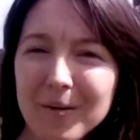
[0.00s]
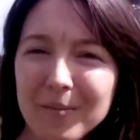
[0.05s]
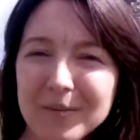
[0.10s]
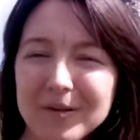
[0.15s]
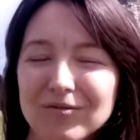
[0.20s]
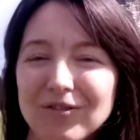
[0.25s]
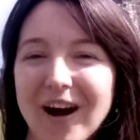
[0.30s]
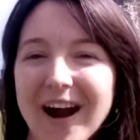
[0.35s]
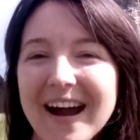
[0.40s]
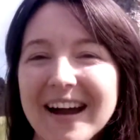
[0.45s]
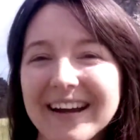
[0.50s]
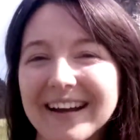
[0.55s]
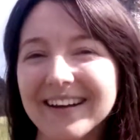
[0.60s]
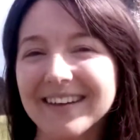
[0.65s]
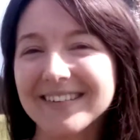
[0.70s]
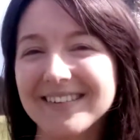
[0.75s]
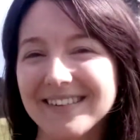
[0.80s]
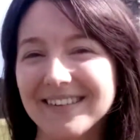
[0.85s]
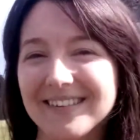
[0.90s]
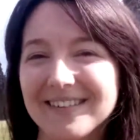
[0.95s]
Right,
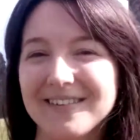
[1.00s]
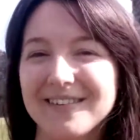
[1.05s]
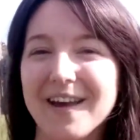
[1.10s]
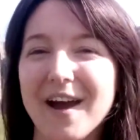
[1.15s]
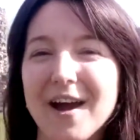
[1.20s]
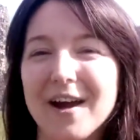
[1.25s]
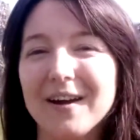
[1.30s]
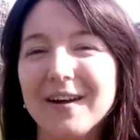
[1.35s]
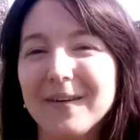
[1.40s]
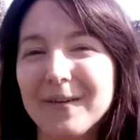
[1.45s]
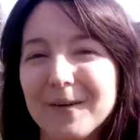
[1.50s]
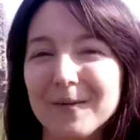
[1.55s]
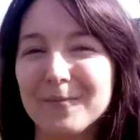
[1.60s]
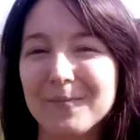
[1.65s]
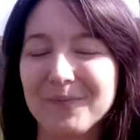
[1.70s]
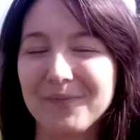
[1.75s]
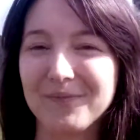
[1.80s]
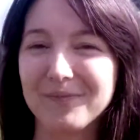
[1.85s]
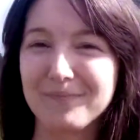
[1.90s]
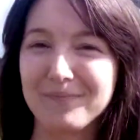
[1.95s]
so
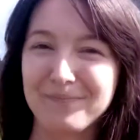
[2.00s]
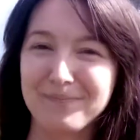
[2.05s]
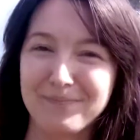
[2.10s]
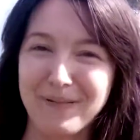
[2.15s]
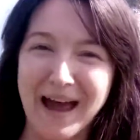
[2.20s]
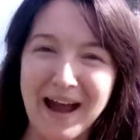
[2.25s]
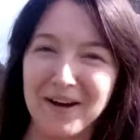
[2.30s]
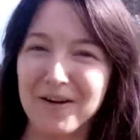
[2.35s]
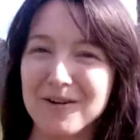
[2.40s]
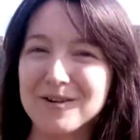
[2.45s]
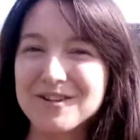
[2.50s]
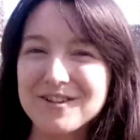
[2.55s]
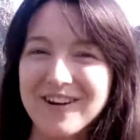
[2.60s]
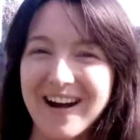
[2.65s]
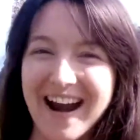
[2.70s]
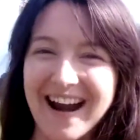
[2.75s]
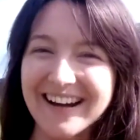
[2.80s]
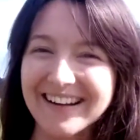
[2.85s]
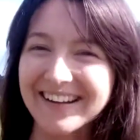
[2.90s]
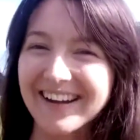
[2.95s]
back on
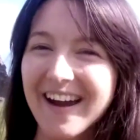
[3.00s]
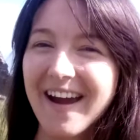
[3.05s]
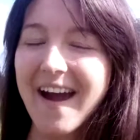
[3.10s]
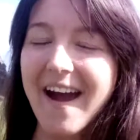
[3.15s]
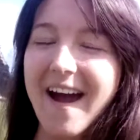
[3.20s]
track.